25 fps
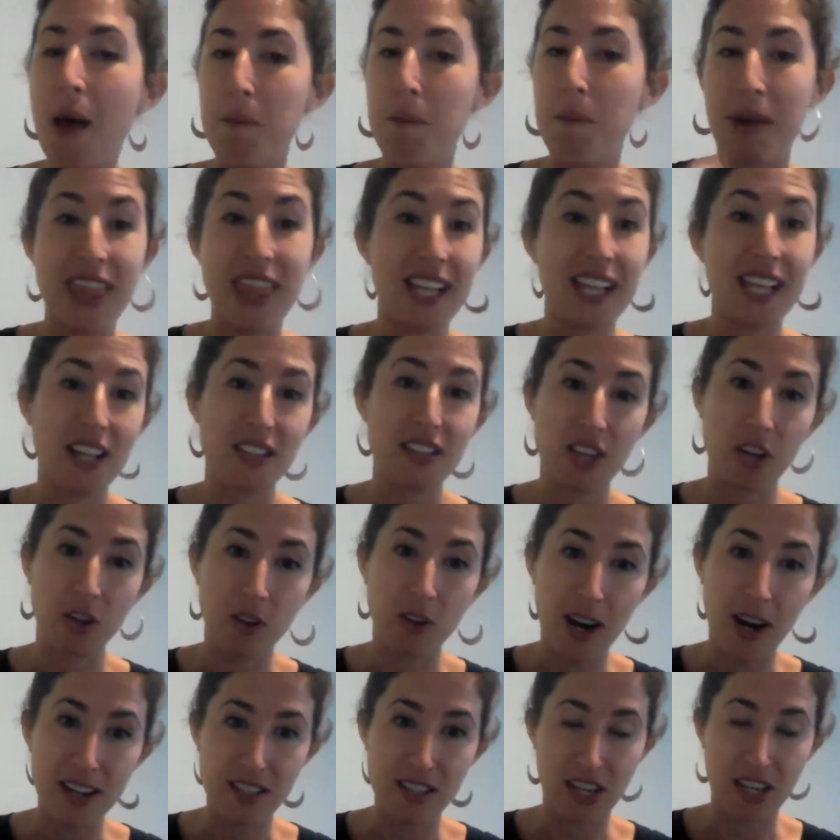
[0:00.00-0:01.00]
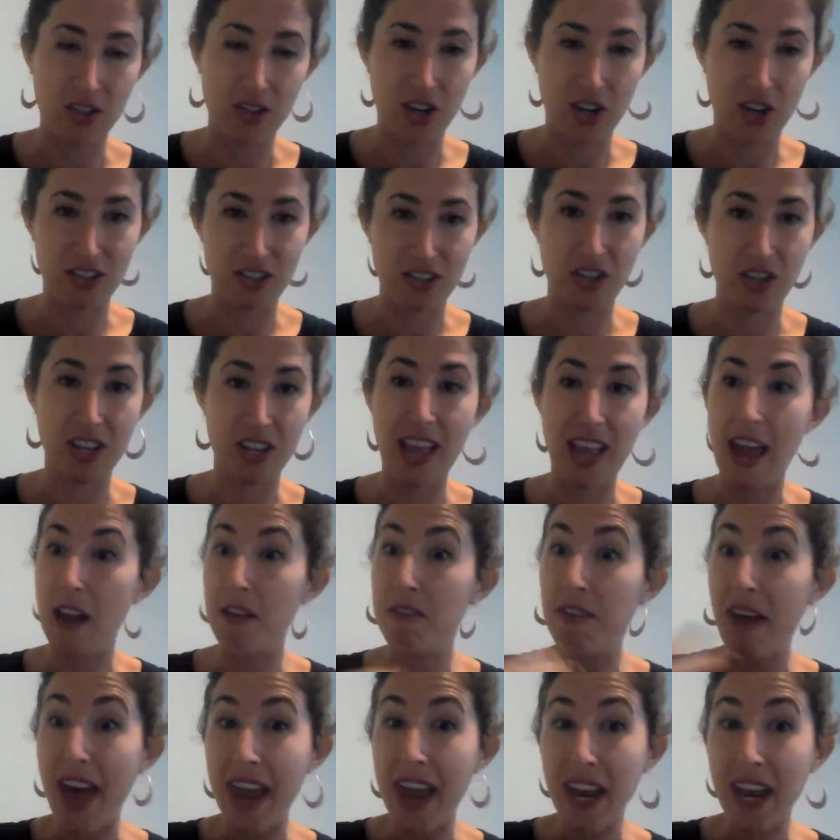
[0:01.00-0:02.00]
But I think that's a great suggestion, that
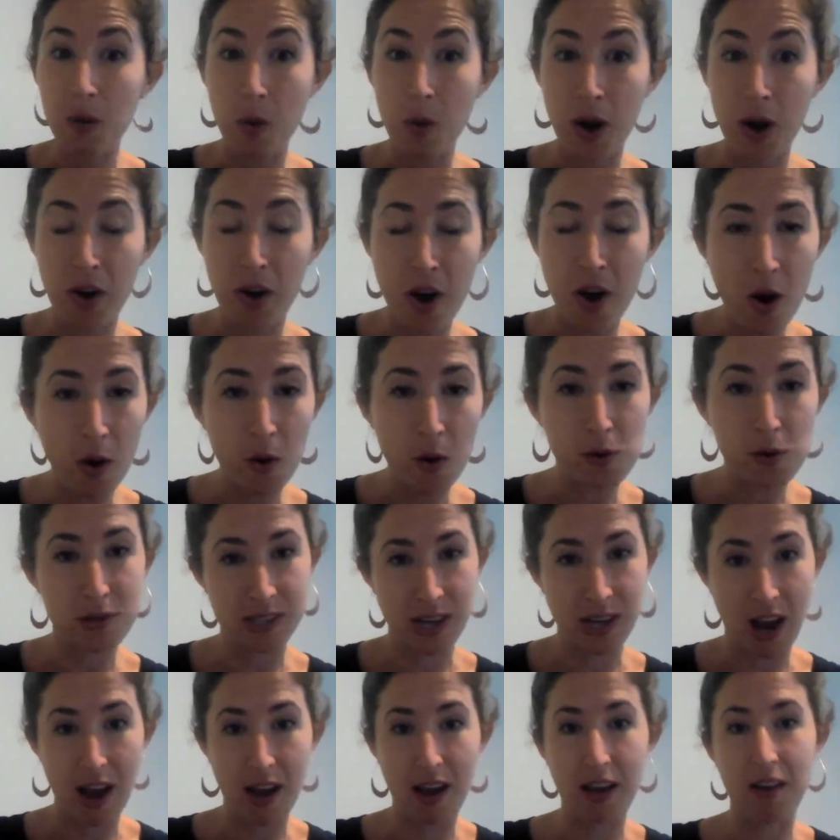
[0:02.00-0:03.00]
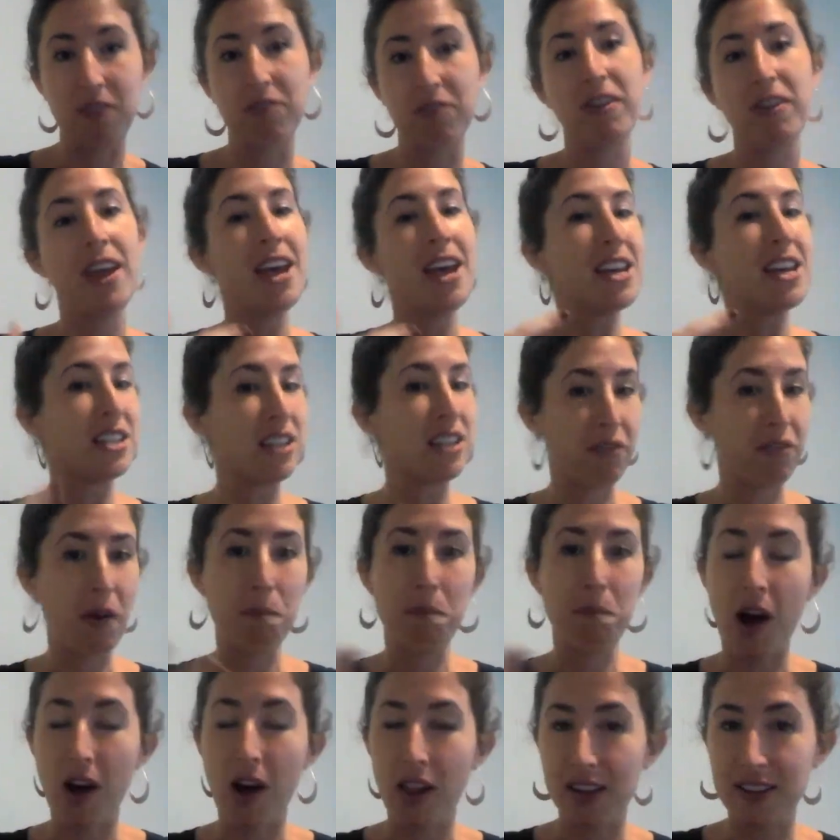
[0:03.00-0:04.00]
if anyone knows of
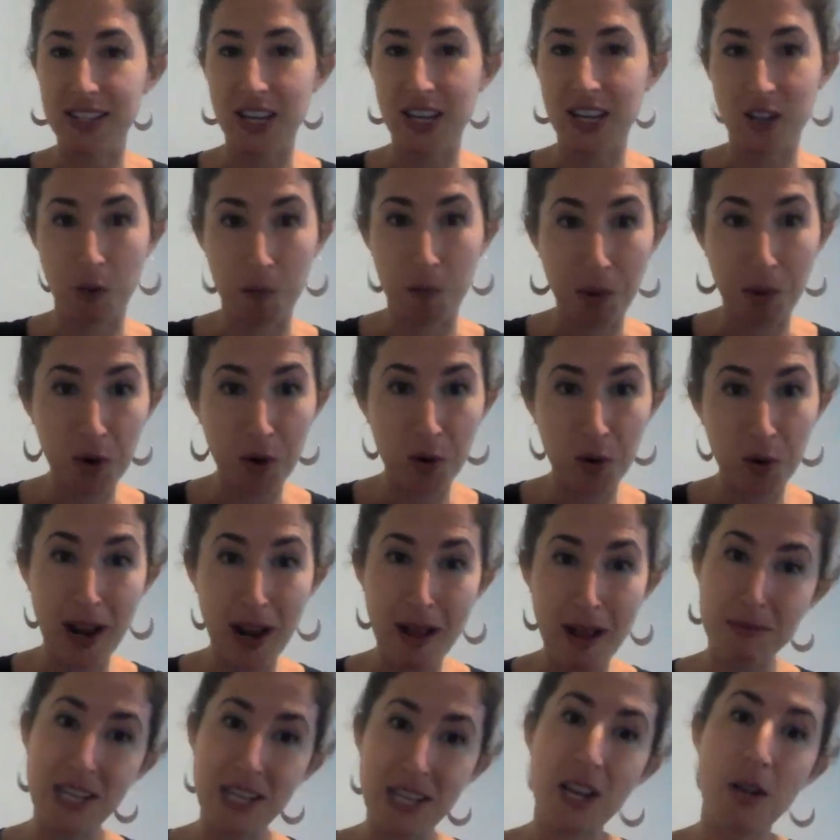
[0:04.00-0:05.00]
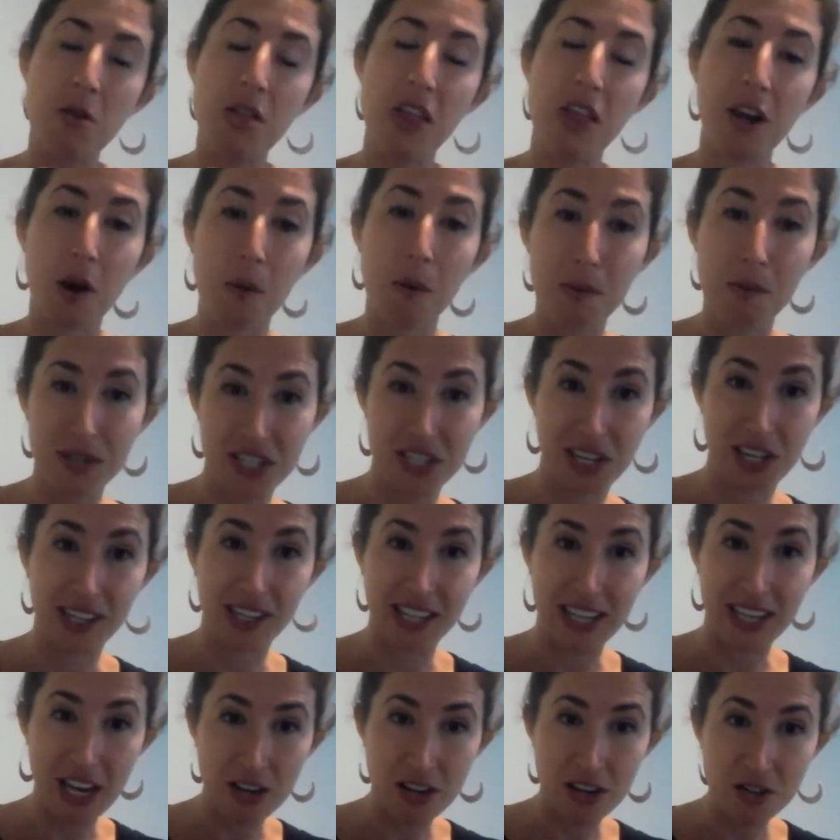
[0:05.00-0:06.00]
different policies or programs that you think are
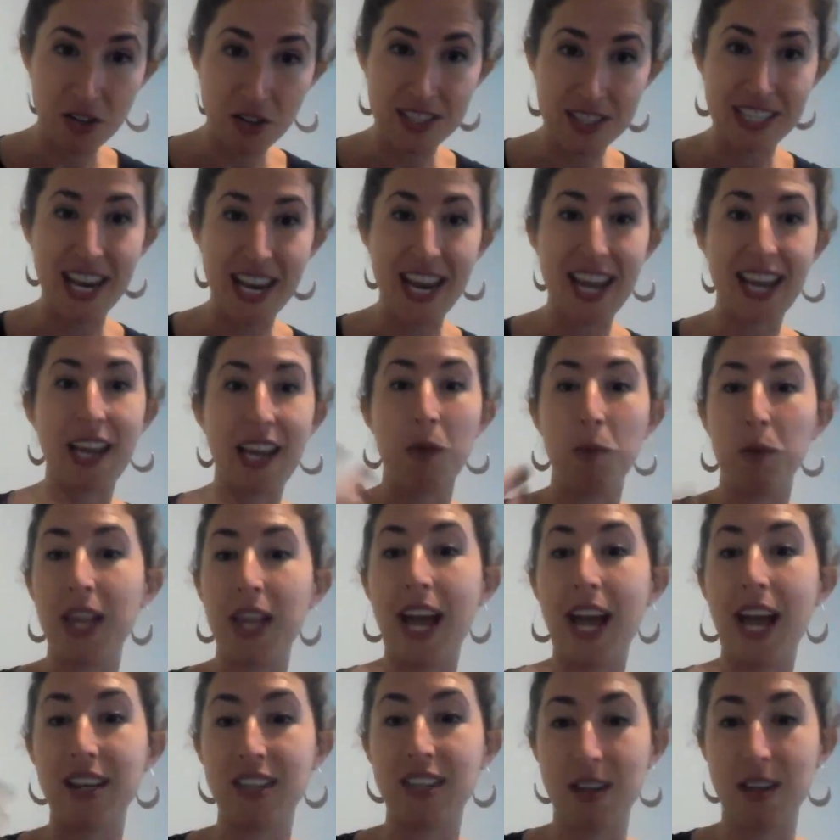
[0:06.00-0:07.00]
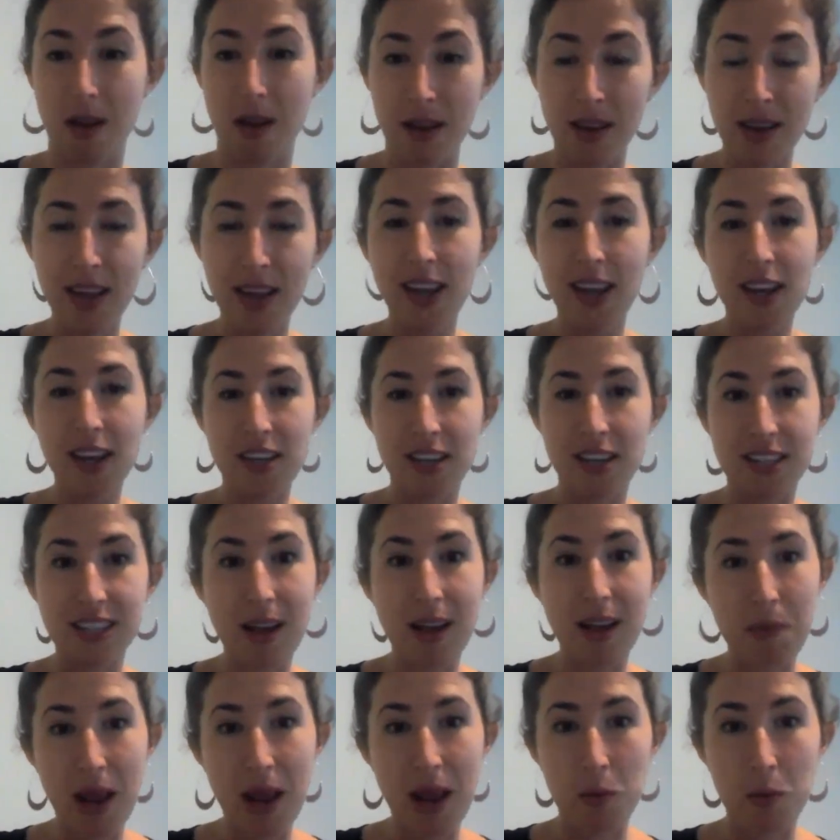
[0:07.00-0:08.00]
particularly interesting and would like to
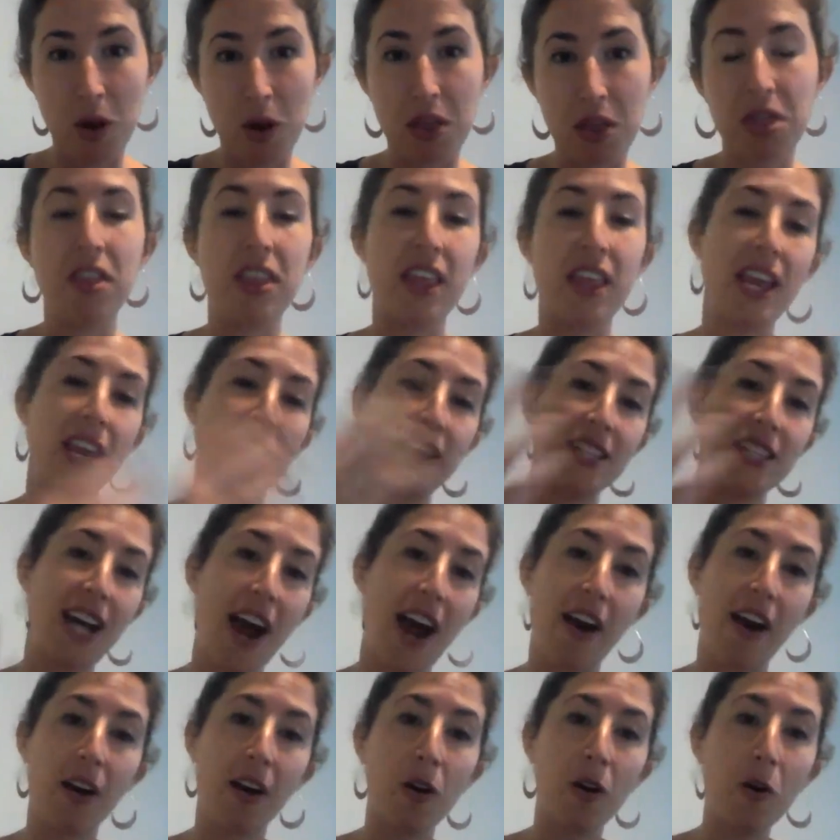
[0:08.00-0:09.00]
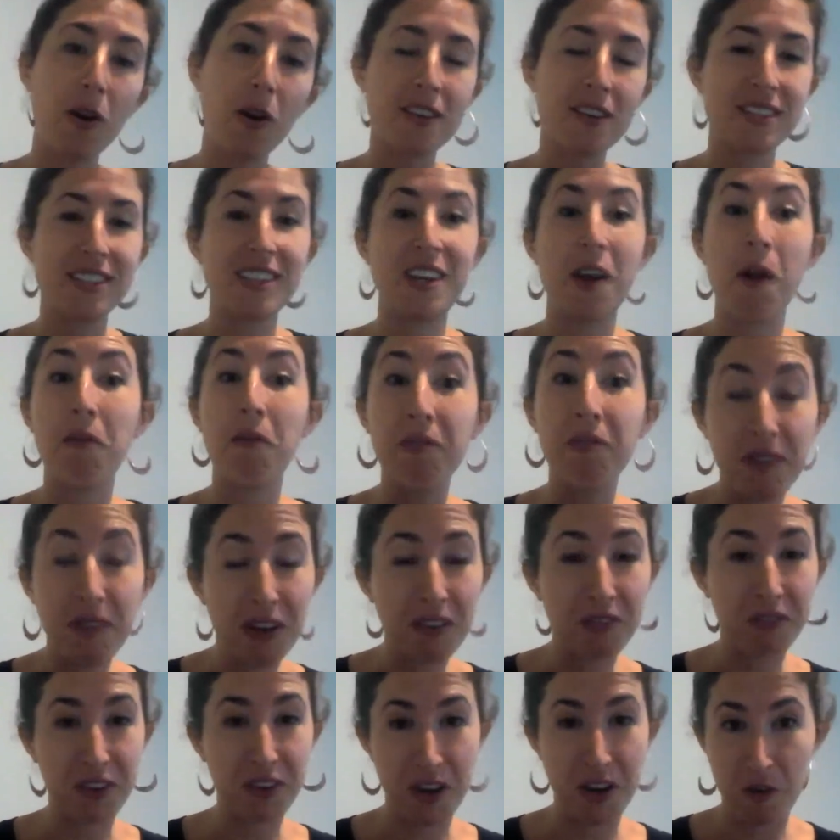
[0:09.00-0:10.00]
disseminate with the entire course, you know, feel
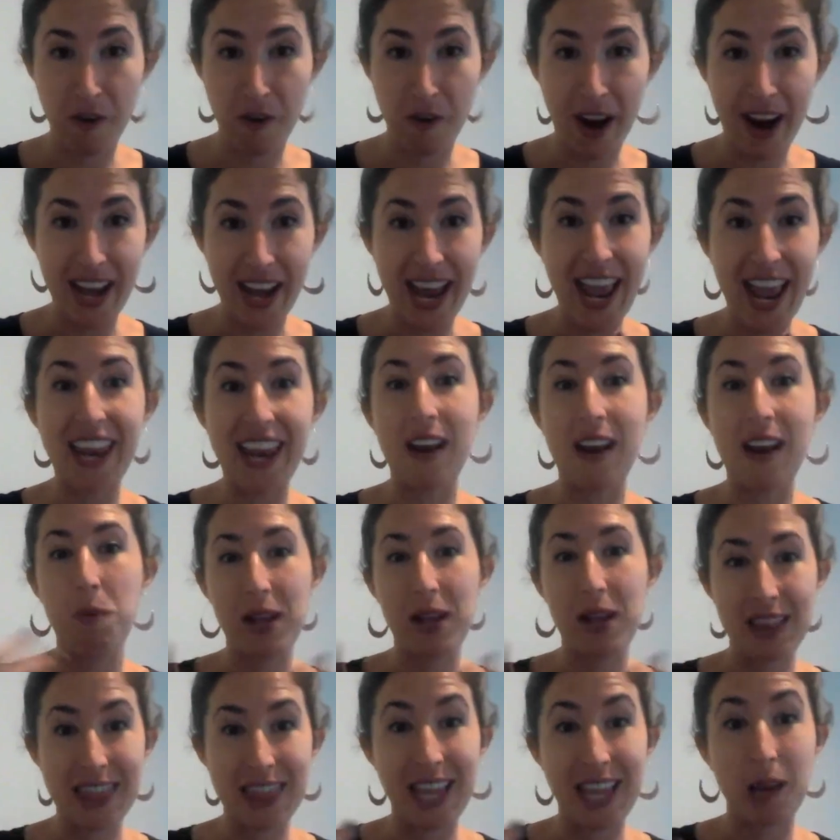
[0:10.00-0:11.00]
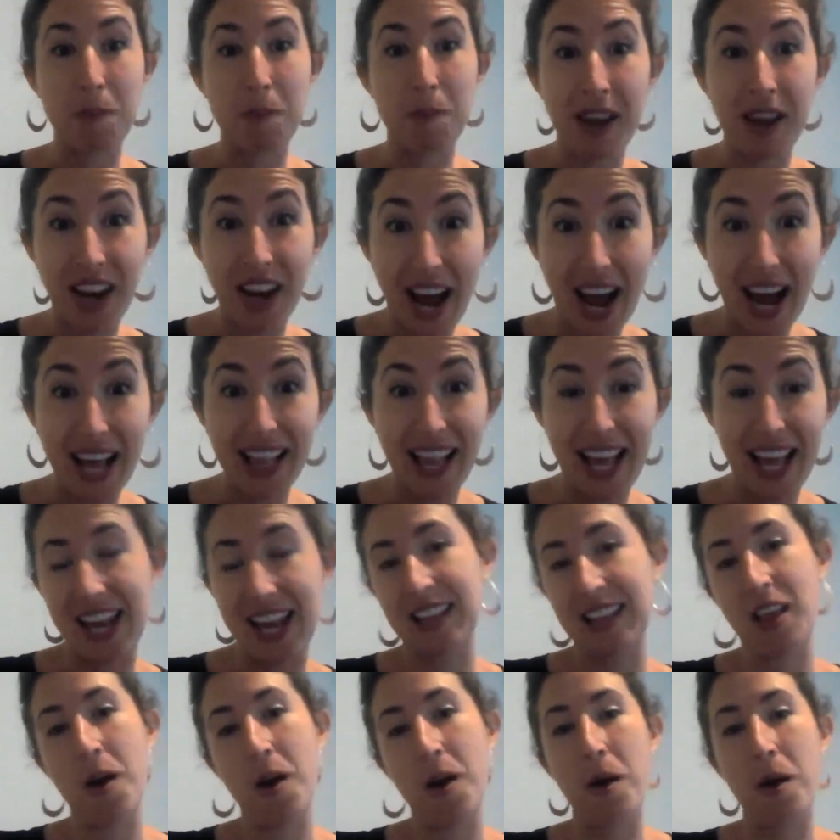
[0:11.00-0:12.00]
free to write in, and we can think about highlighting
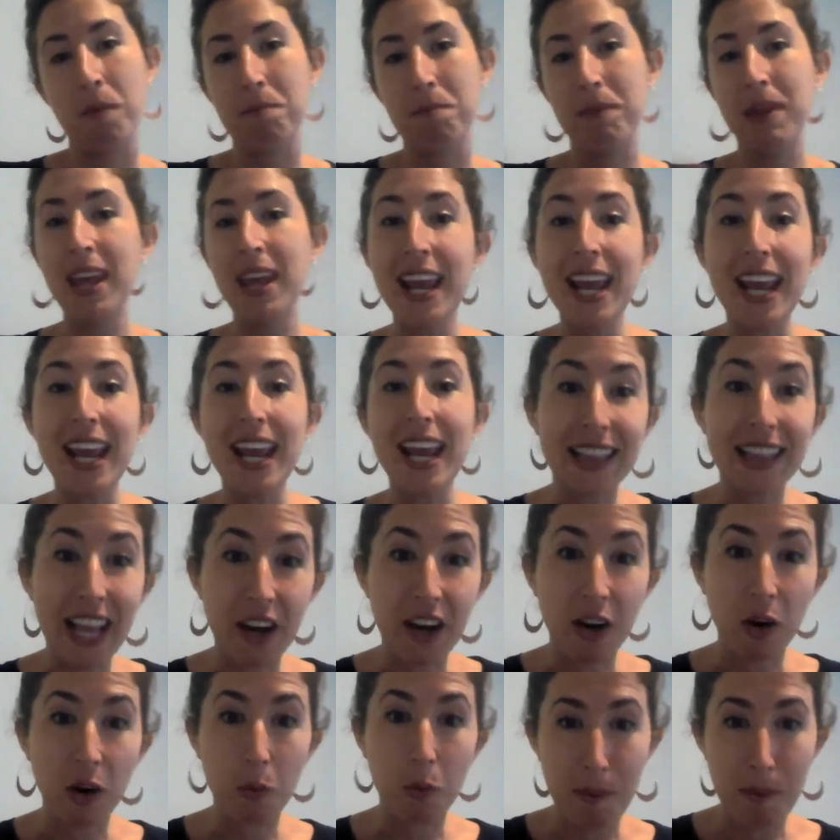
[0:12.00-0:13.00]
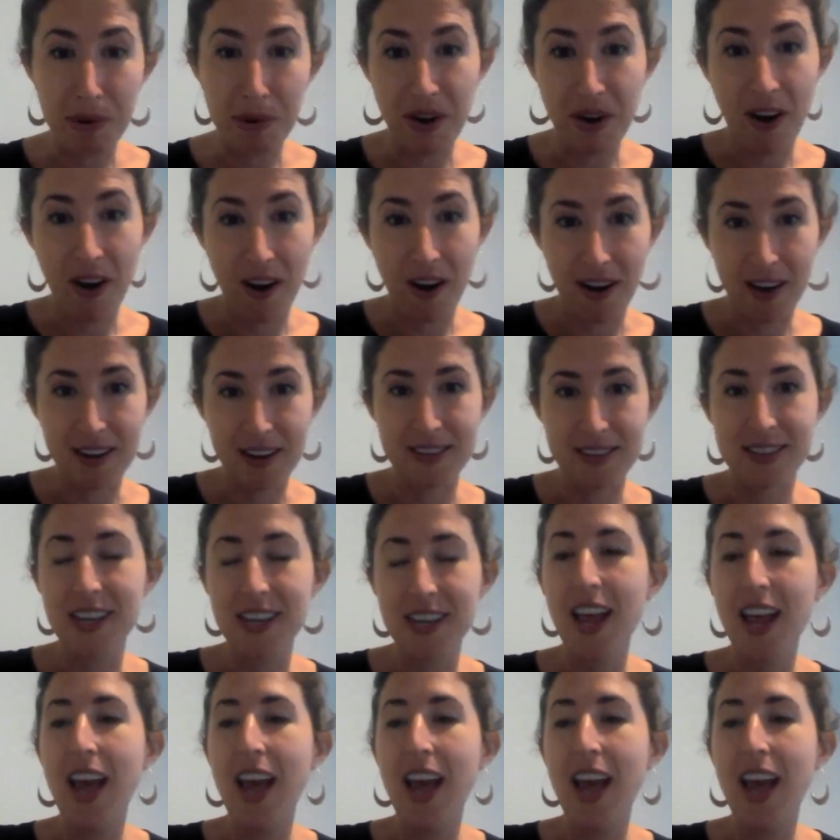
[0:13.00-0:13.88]
them in later webinars